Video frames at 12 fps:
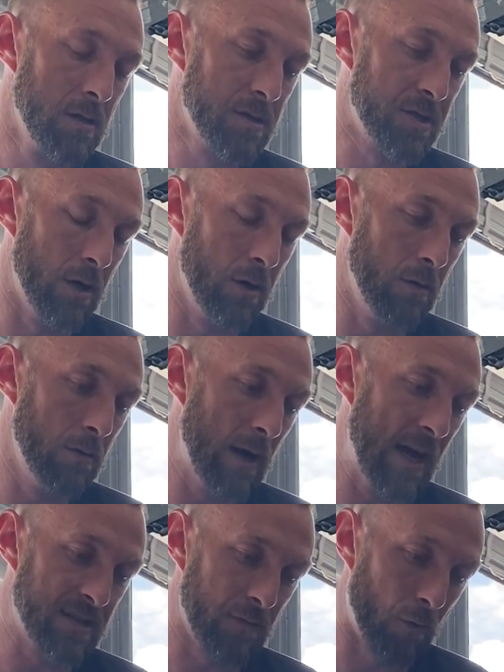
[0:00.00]
So
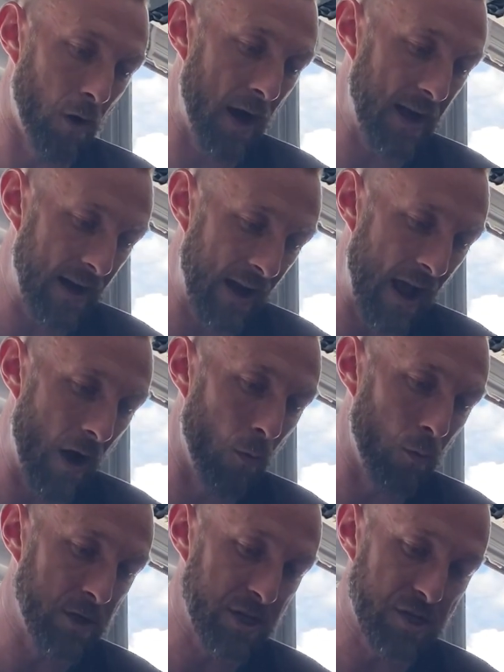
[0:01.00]
as of right now,
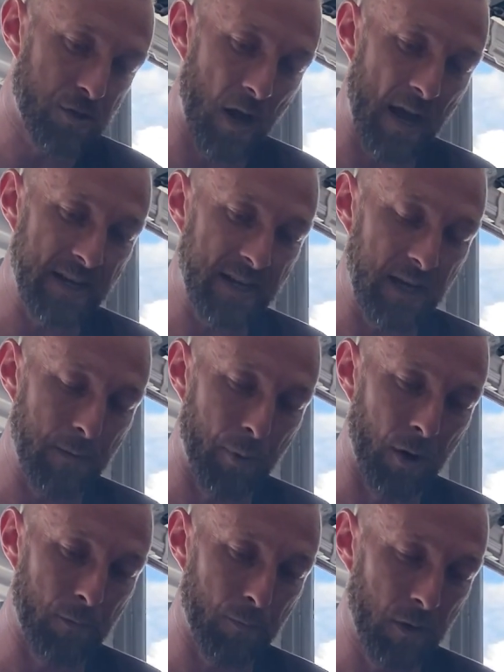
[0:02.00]
we're just trying to get the
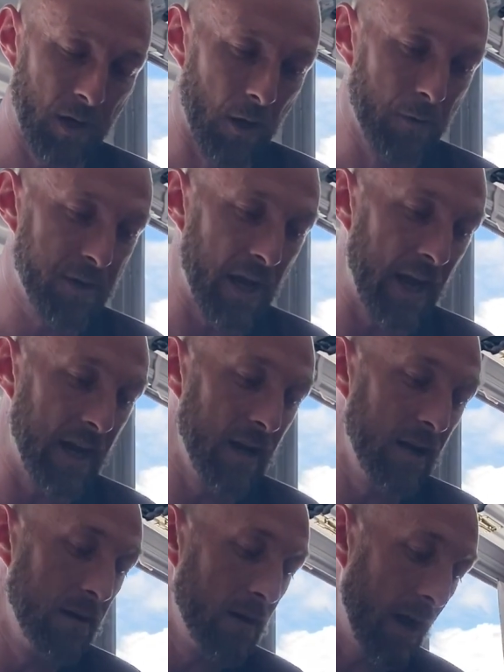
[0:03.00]
pump
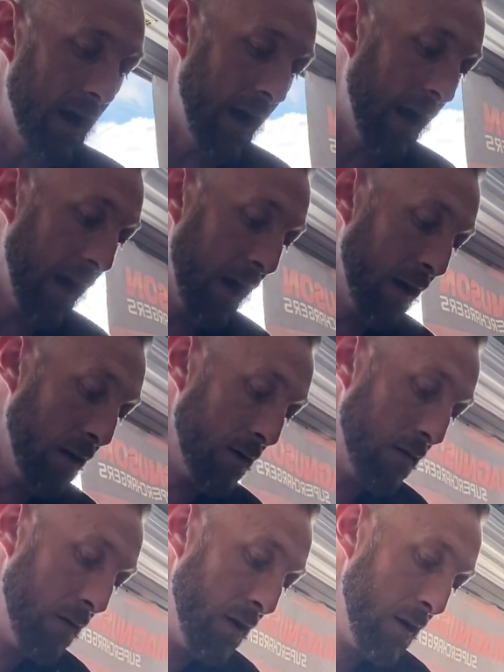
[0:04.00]
relocated,
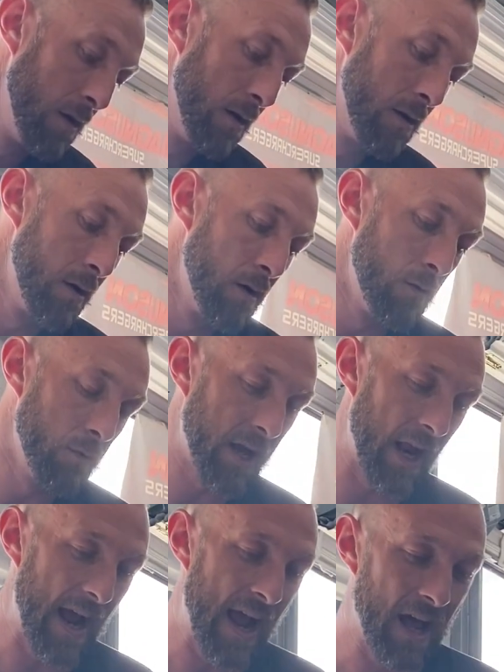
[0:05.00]
and we
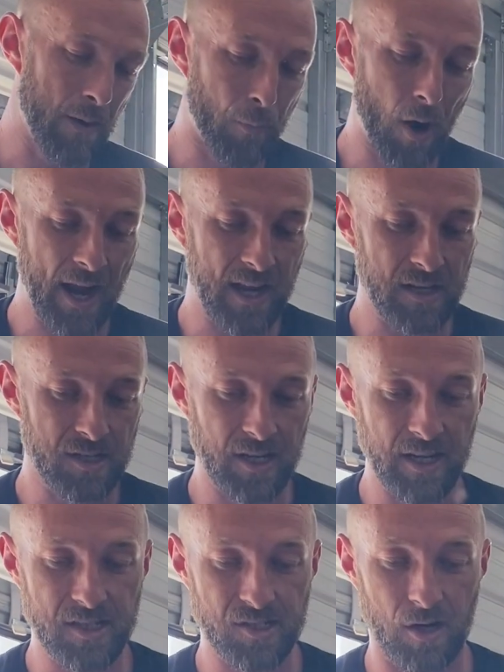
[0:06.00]
got to add a bracket to the
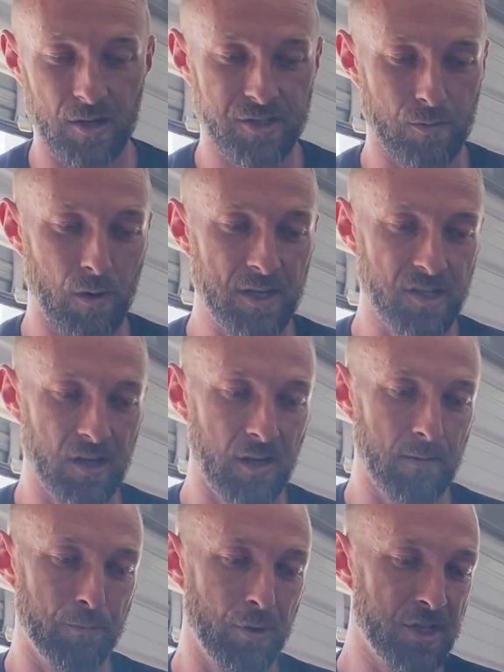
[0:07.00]
exhaust to raise it
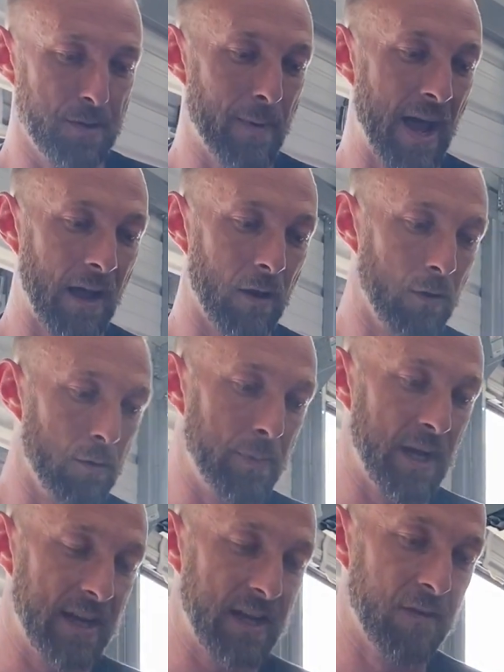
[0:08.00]
up, push it back a little
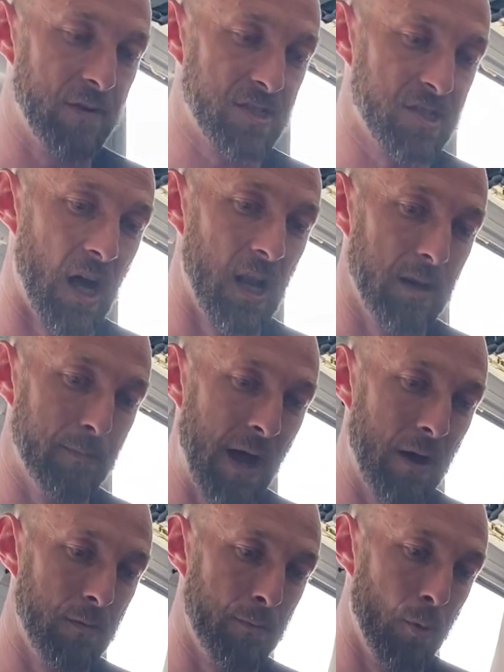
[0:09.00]
bit, give it a solid
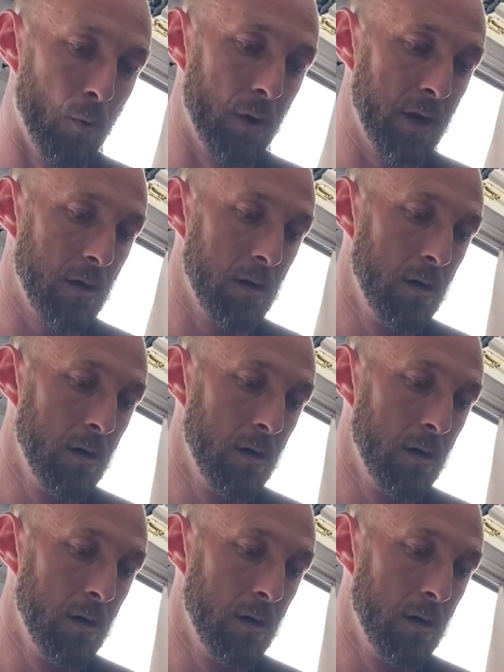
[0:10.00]
mounting point,